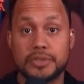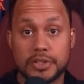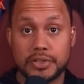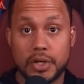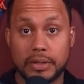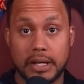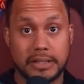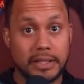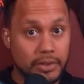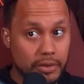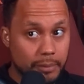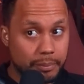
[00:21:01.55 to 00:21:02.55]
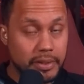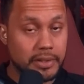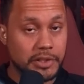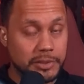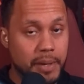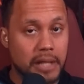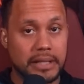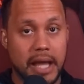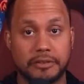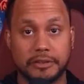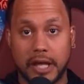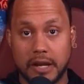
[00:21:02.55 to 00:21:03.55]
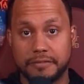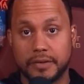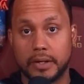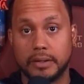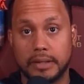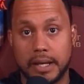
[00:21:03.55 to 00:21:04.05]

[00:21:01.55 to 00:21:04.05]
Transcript: just know that I think you're in a pretty good spot to lot of fun